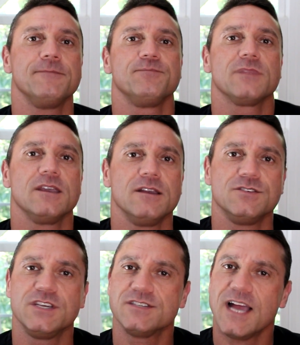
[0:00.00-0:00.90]
me,
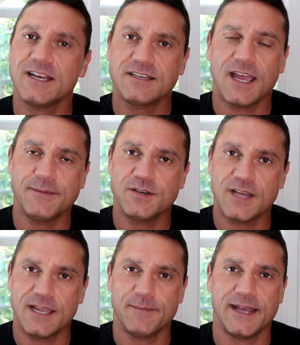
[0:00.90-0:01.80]
she's not a type 2
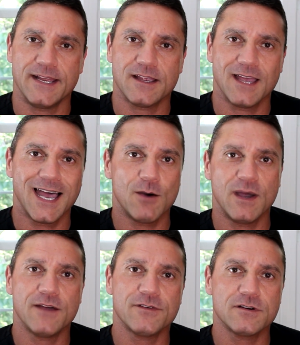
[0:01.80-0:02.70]
diabetic,
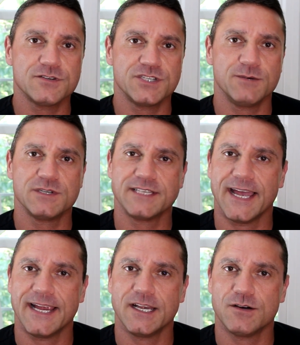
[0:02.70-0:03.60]
however, she was
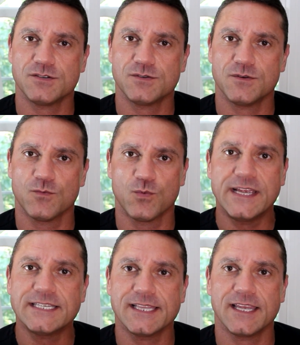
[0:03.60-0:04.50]
diagnosed
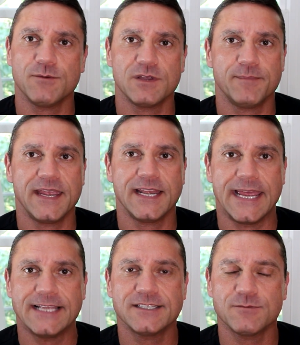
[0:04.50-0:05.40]
recently with being
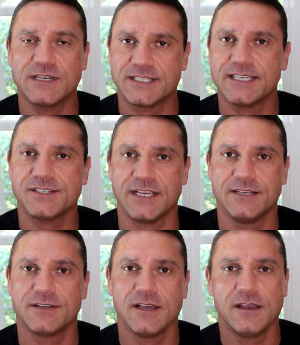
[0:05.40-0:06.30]
insulin
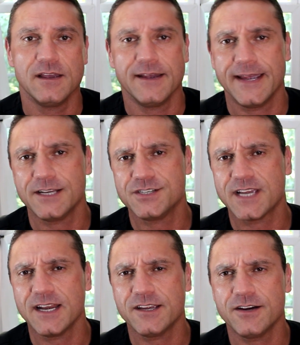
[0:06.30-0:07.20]
resistant, and
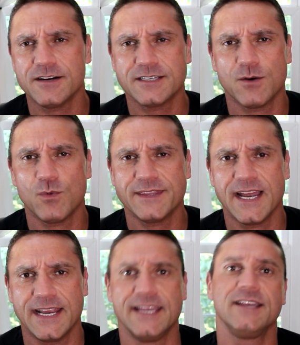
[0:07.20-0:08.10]
she's kind of curious on what
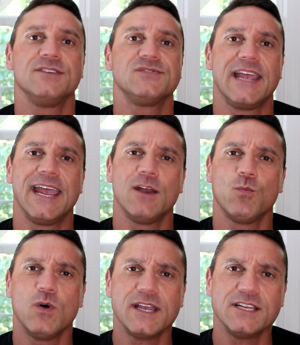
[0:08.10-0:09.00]
that is
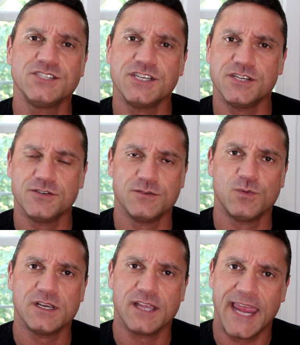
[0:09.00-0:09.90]
and what can she
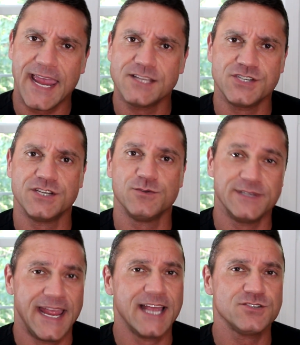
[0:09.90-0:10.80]
do
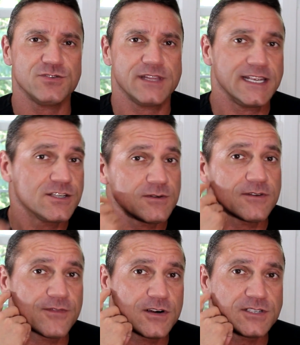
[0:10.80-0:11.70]
naturally to
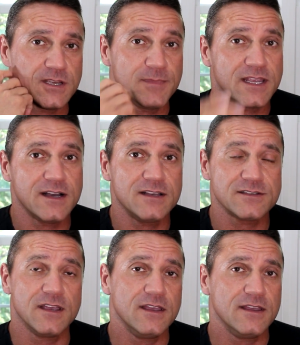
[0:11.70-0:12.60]
reverse it,
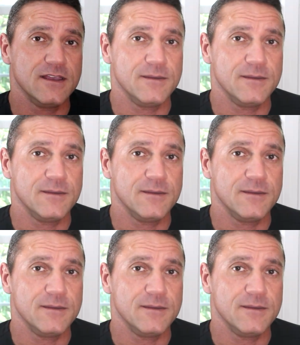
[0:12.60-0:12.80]
because